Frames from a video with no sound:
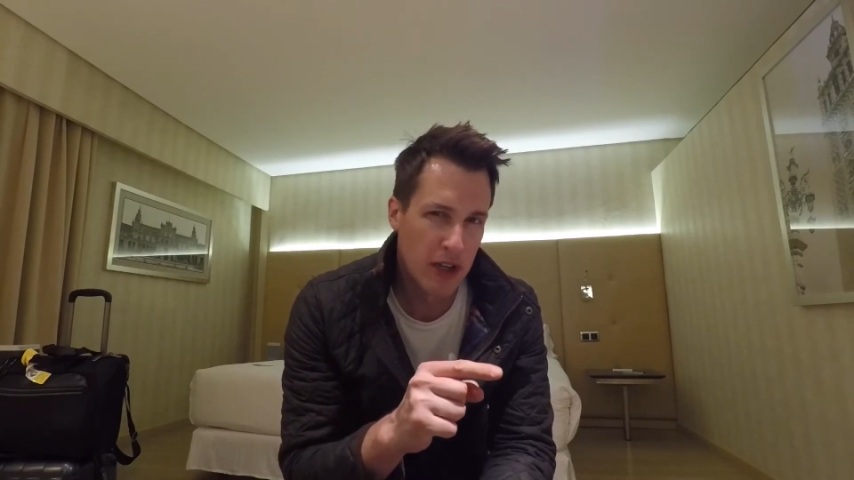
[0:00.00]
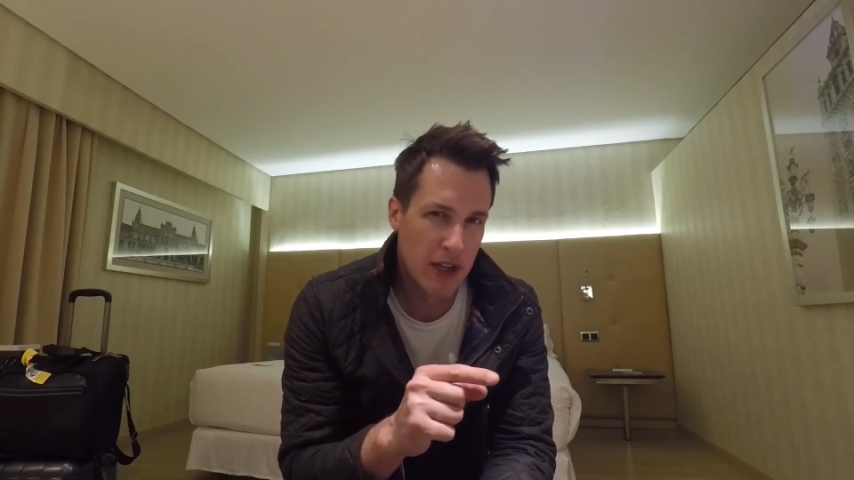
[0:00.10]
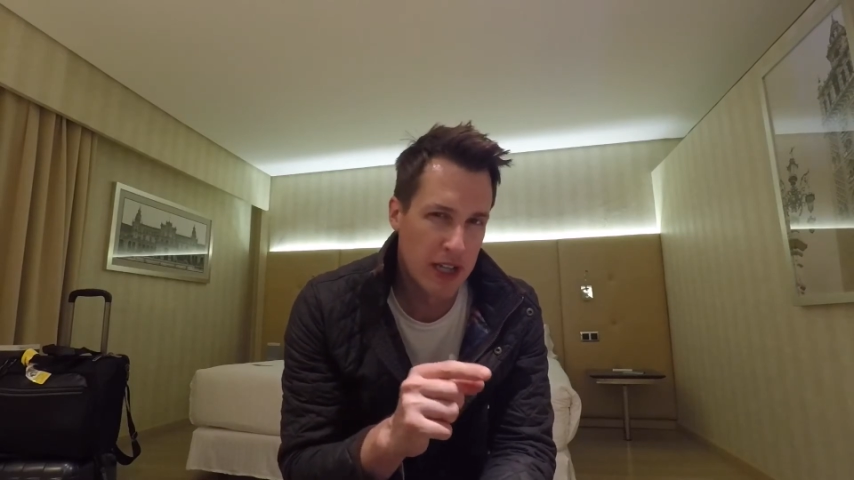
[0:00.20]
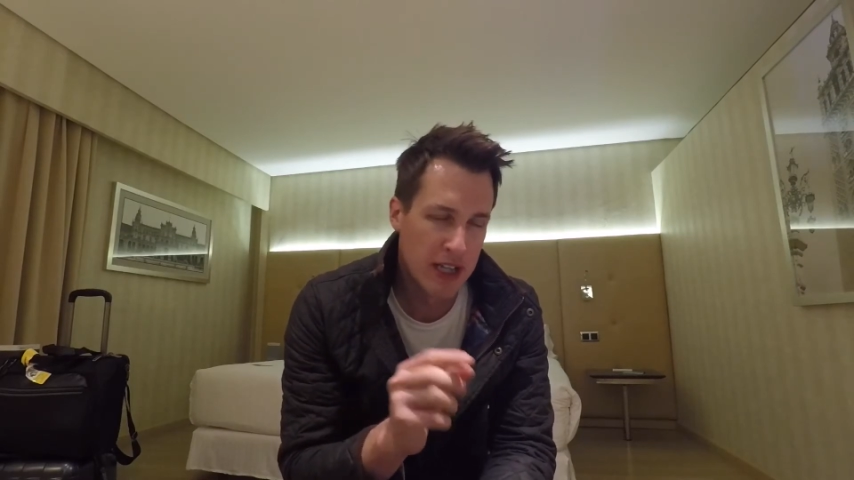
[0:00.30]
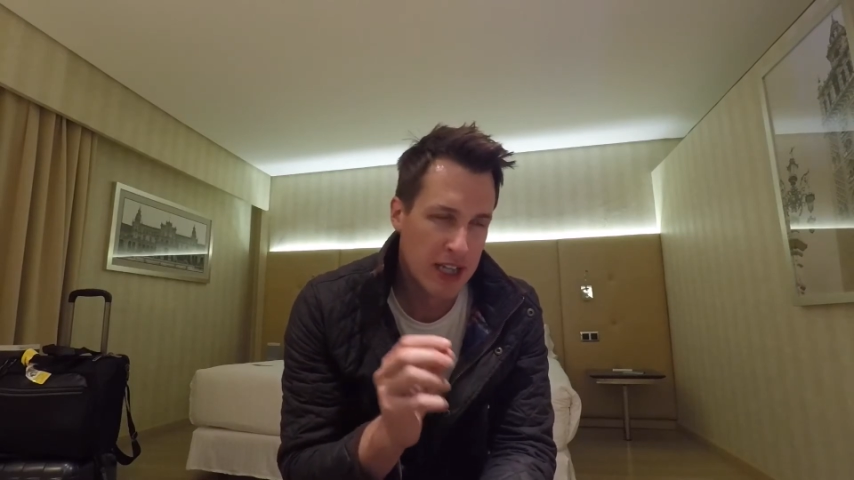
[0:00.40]

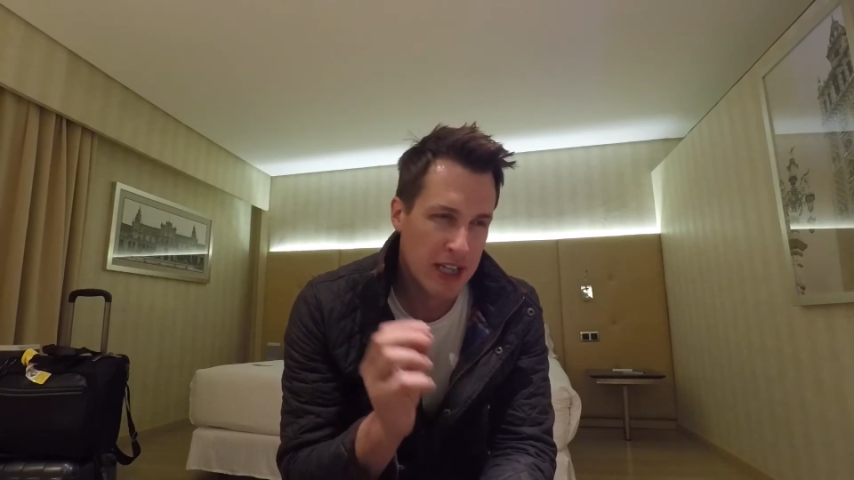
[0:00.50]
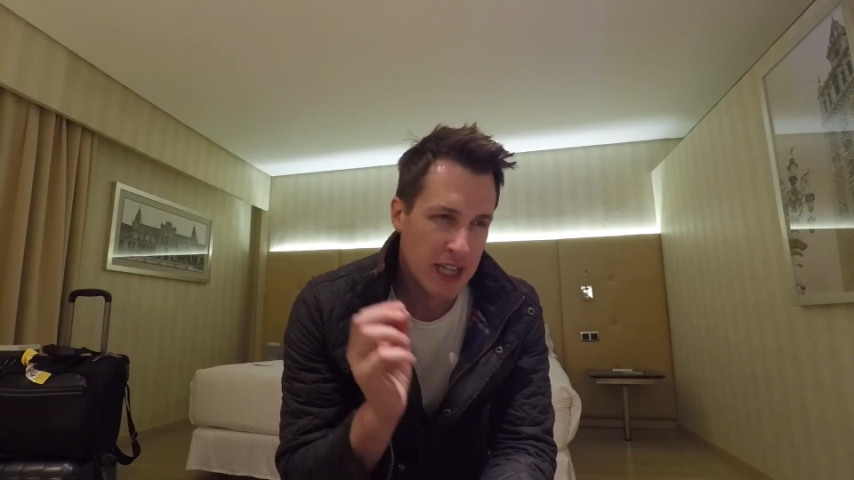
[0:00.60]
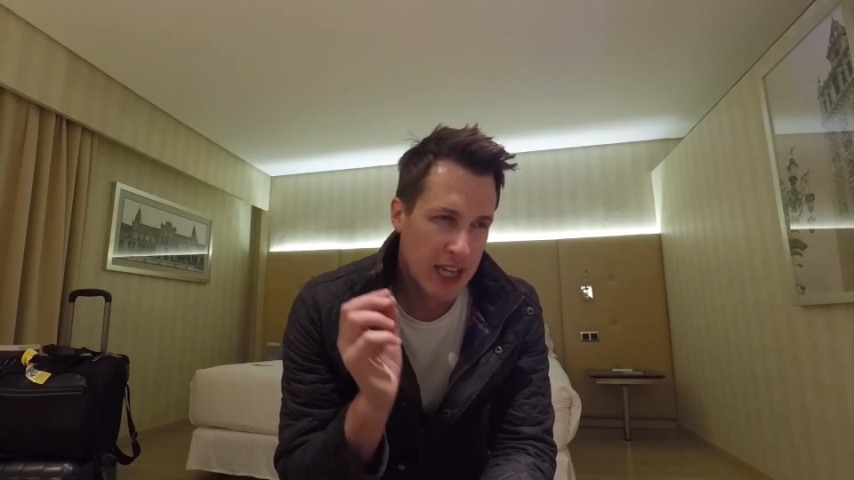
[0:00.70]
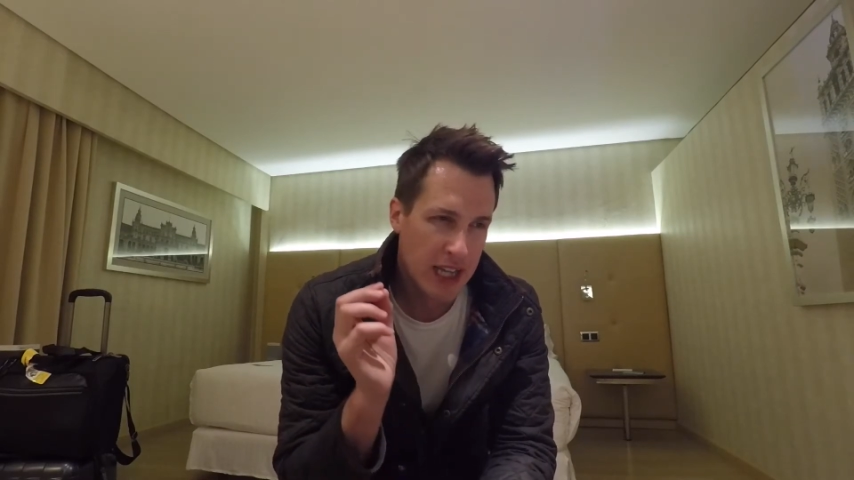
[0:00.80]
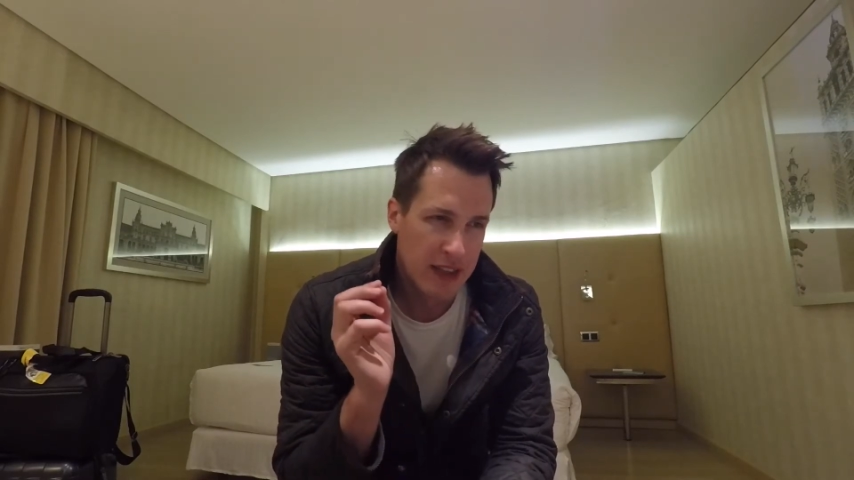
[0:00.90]
earlier,
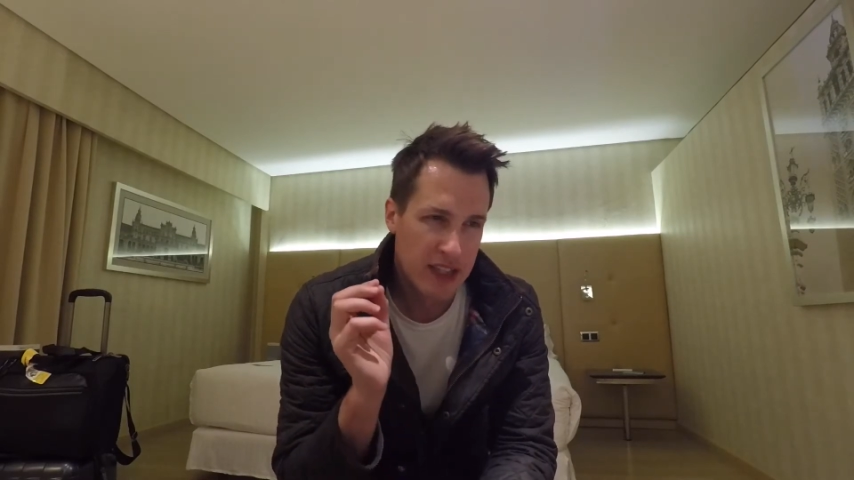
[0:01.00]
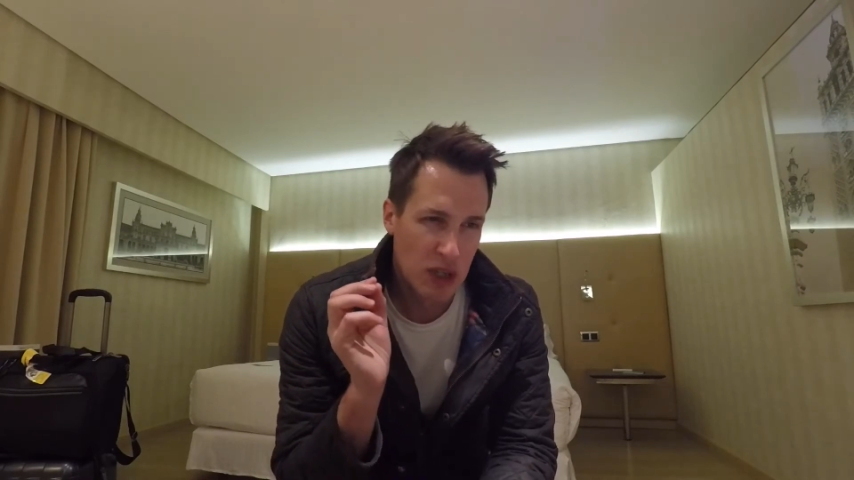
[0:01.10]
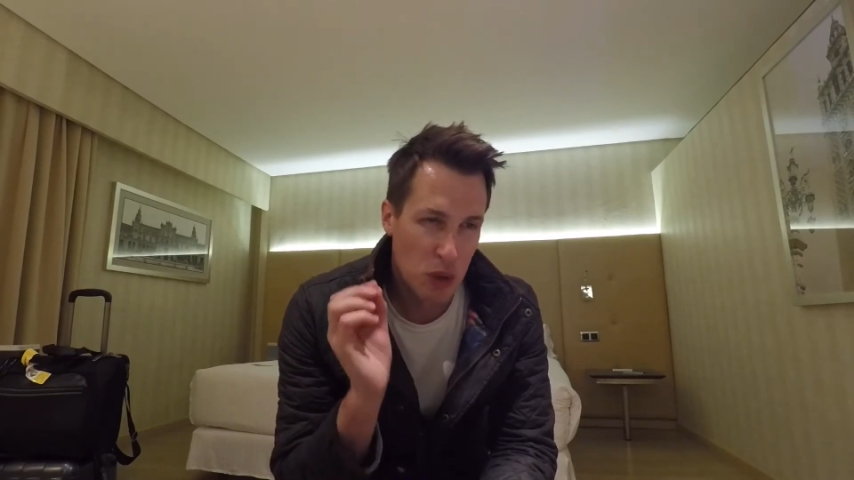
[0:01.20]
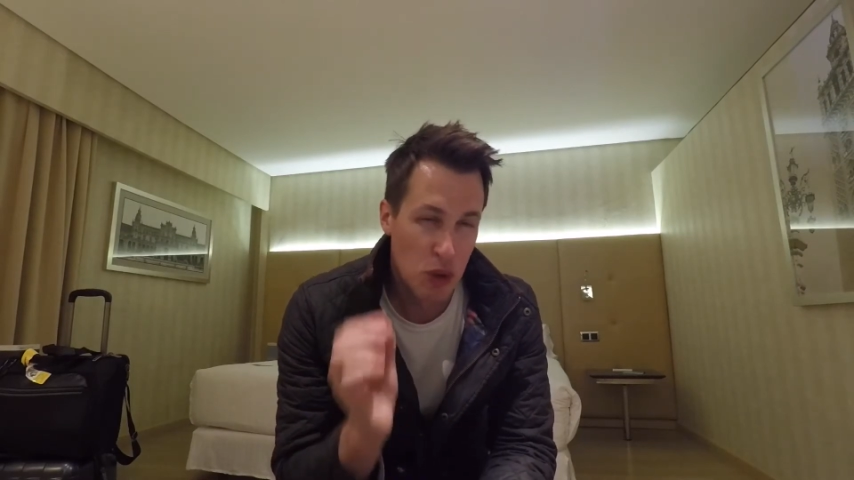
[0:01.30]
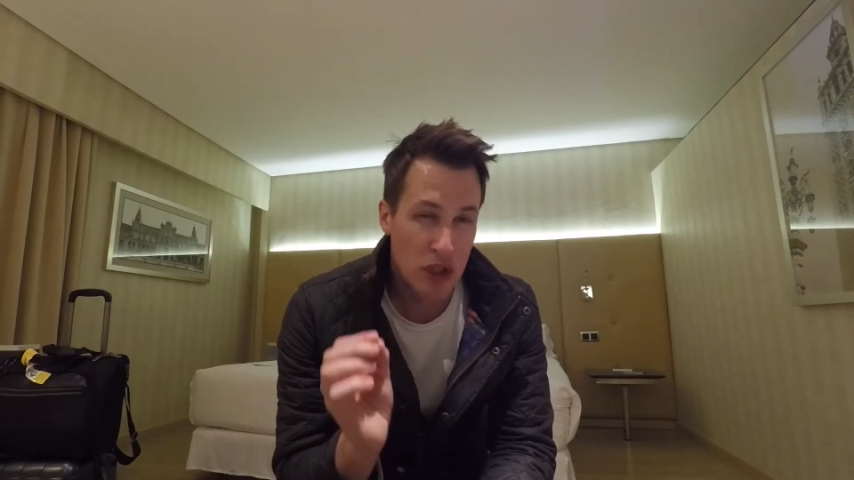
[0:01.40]
and the
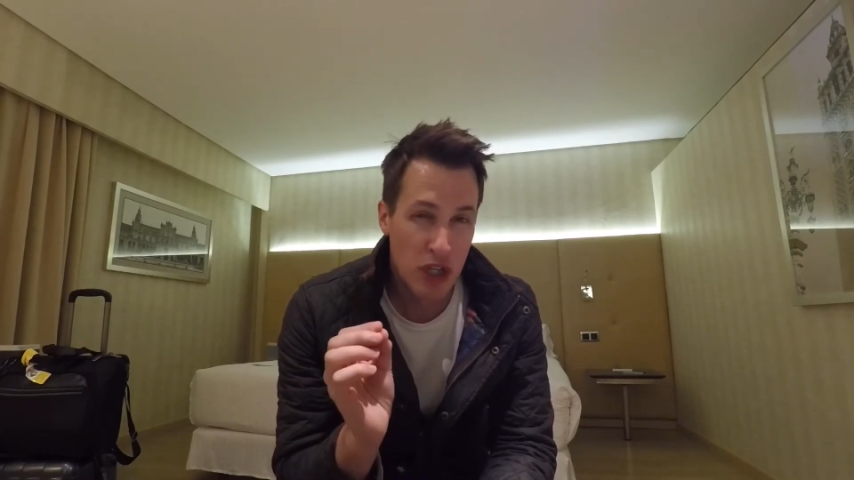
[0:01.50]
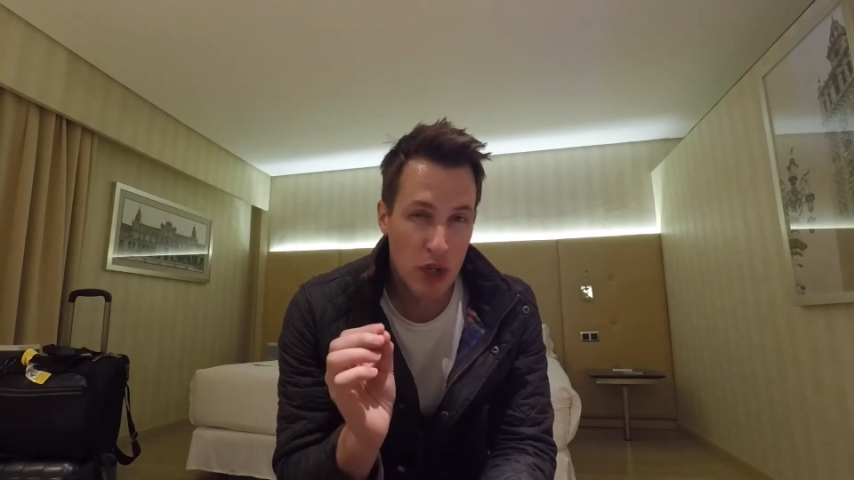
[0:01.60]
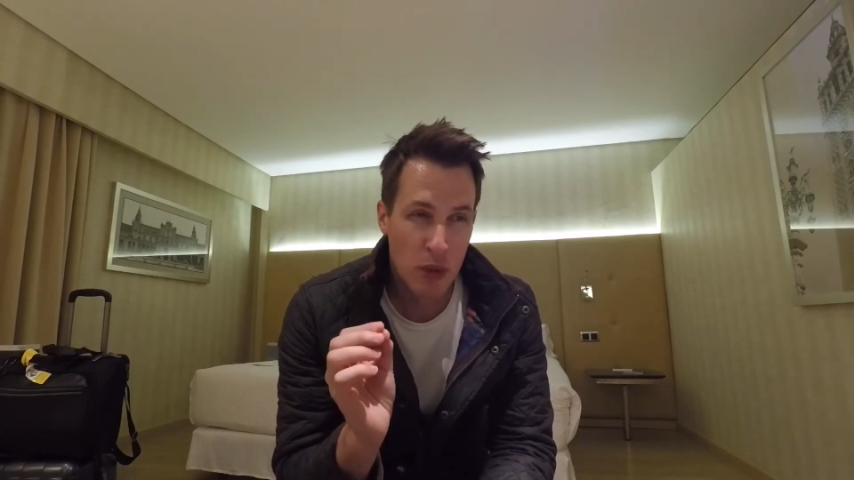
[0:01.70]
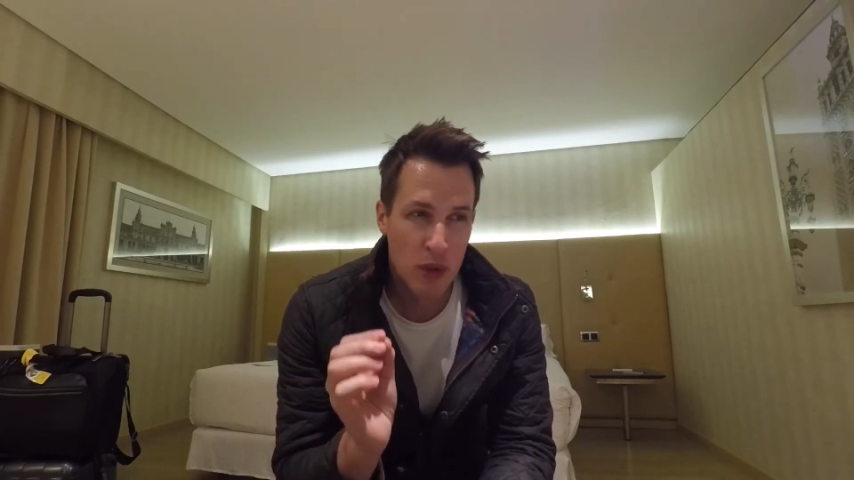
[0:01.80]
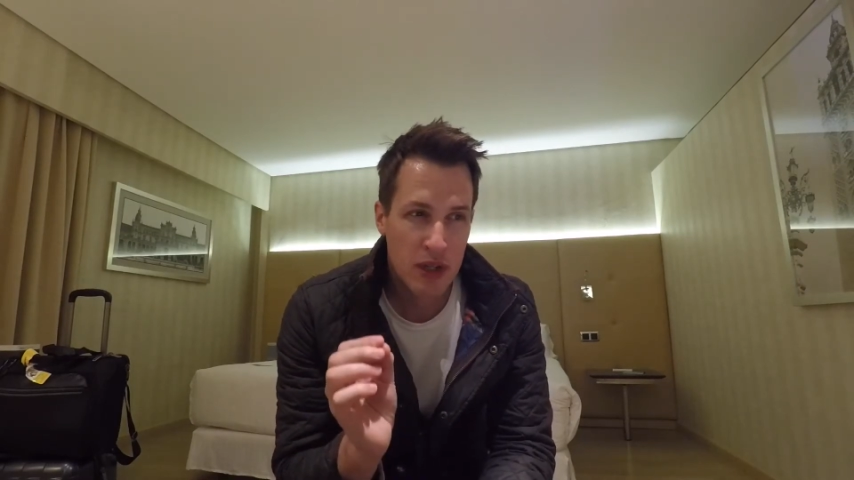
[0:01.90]

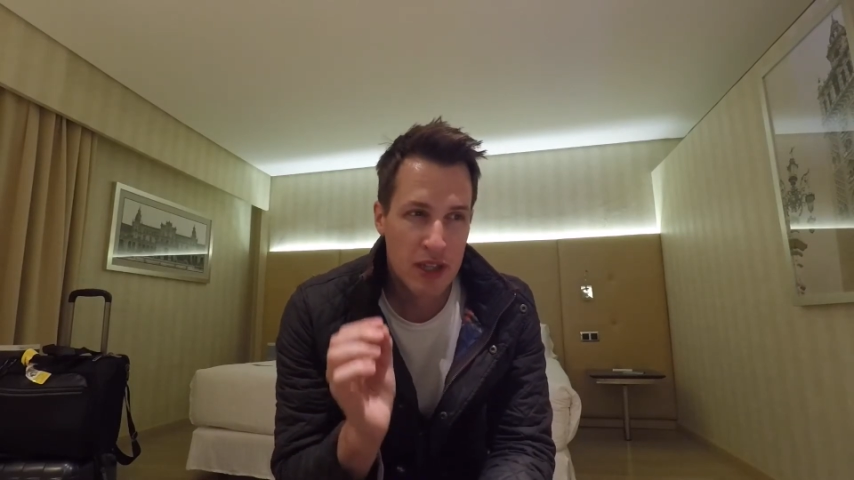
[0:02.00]
audio